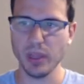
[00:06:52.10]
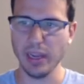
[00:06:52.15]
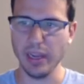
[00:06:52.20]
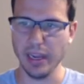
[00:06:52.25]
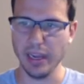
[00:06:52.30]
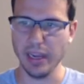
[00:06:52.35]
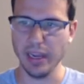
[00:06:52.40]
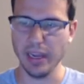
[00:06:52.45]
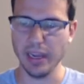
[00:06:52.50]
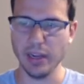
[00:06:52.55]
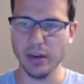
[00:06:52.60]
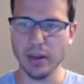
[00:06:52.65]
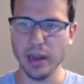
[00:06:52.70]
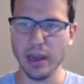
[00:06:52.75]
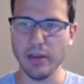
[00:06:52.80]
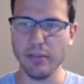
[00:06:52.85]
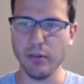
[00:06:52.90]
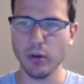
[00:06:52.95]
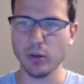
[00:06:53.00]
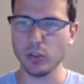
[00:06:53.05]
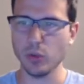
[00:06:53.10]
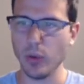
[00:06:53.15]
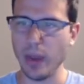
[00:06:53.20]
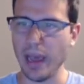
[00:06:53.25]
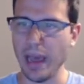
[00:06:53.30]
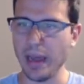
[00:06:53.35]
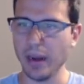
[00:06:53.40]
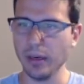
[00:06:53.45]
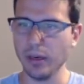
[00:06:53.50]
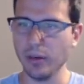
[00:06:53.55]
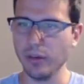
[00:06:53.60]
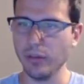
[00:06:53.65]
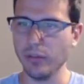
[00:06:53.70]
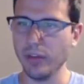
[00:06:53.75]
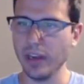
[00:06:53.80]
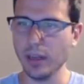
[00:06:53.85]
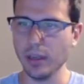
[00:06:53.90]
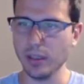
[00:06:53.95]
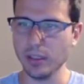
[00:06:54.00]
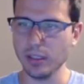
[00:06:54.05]
And I've also added an
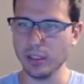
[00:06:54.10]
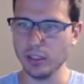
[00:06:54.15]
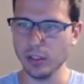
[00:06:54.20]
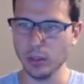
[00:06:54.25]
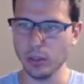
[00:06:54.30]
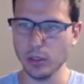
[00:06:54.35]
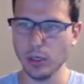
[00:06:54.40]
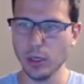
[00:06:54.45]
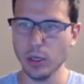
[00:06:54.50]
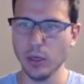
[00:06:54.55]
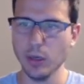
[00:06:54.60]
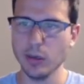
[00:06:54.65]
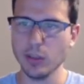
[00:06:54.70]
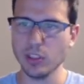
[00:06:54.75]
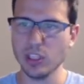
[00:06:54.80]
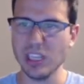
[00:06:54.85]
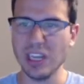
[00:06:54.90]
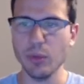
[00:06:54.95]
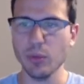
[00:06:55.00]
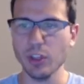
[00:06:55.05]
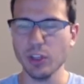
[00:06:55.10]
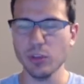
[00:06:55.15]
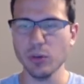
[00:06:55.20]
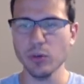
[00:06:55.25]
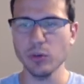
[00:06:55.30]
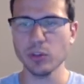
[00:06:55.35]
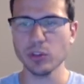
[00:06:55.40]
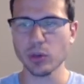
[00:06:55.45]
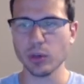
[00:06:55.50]
event listener so that when the user